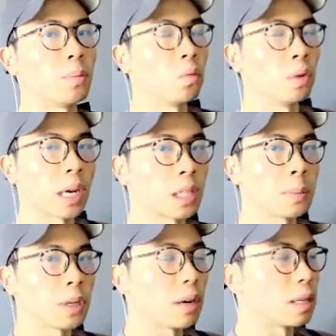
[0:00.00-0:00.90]
we
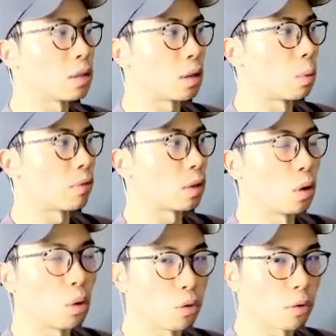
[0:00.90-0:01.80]
experienced, you know, with the
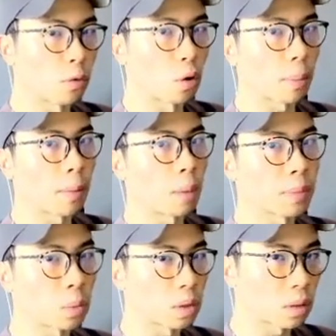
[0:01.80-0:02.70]
whole euphoric pump
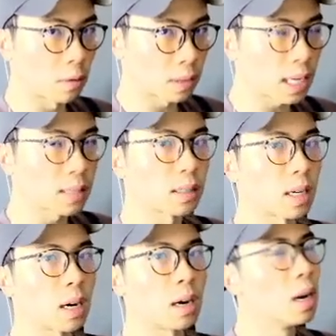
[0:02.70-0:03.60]
that we saw with
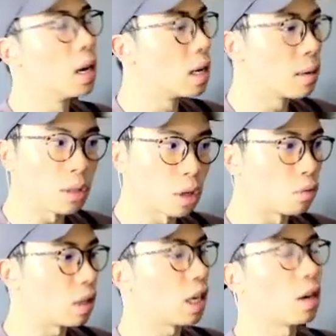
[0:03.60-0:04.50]
Tesla, you know,
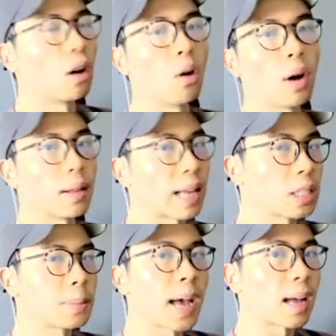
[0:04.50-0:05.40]
NIO and
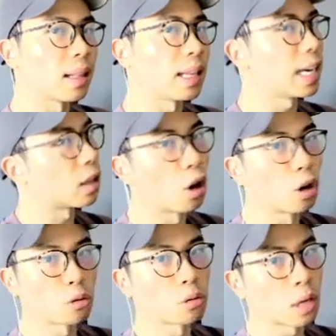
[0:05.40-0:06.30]
XPeng Li and
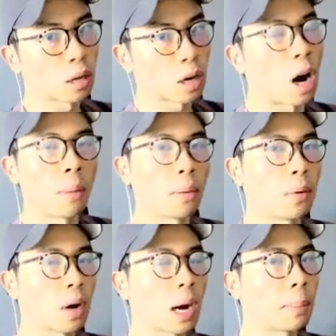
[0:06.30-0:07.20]
all those other
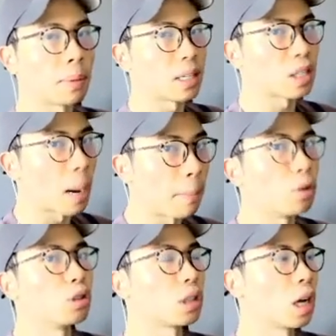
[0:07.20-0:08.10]
comparable companies got
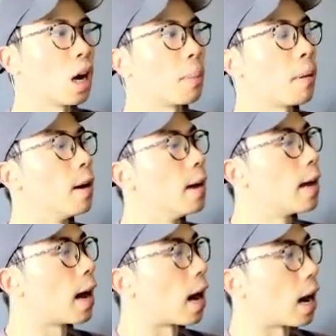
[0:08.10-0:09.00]
pushed up,
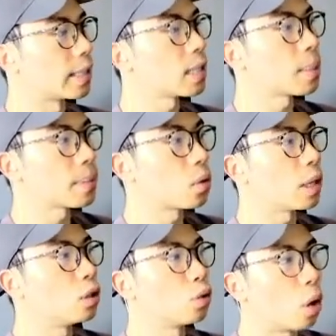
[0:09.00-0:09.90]
that
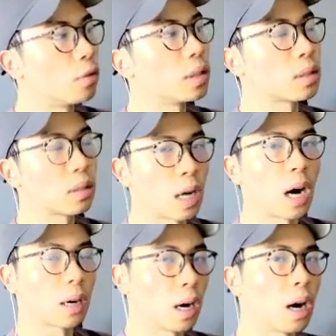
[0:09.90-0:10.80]
subsequently drove this
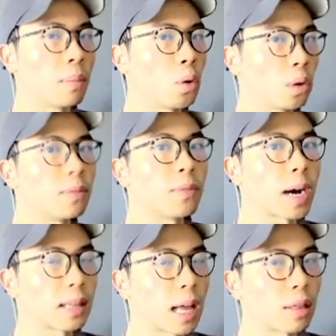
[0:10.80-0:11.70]
stock up, knowing the
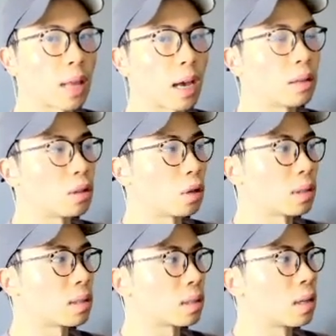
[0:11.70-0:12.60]
fact that
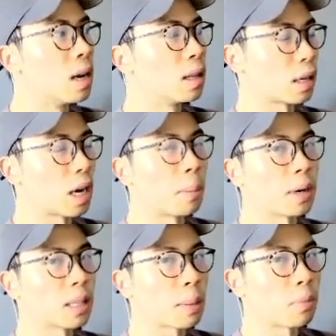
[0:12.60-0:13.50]
this is the
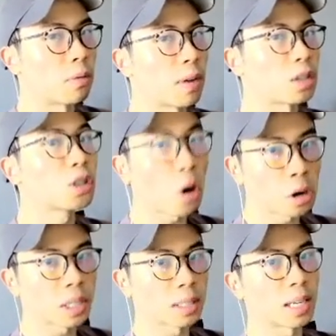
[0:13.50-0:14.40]
company that provides
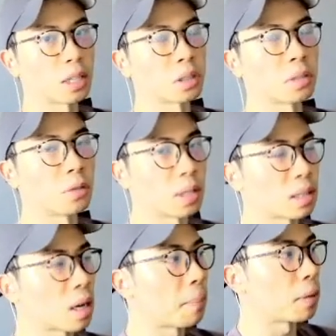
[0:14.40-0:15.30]
charging stations for these
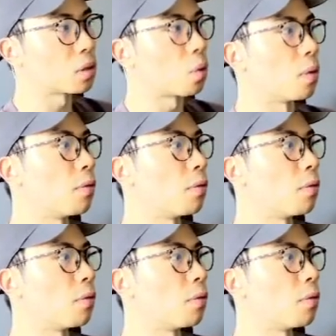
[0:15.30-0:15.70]
companies going